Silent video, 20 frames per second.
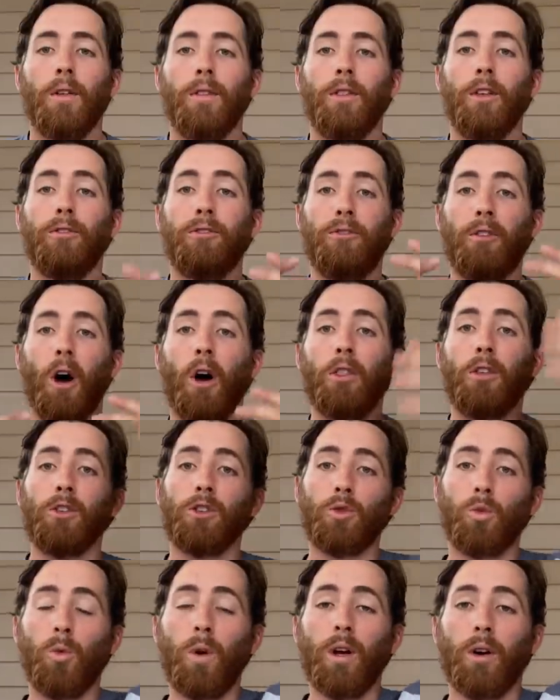the
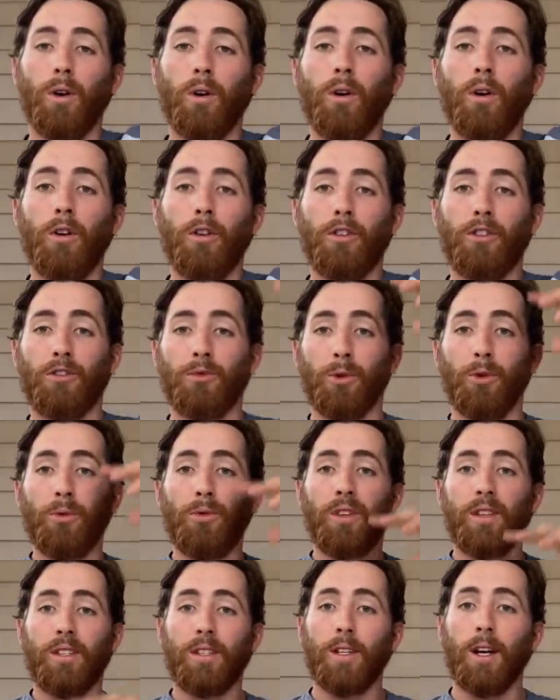Father's will through
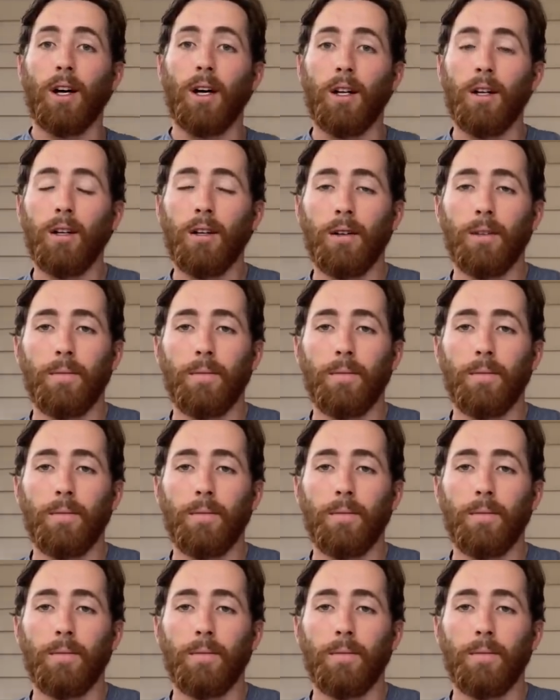the Son.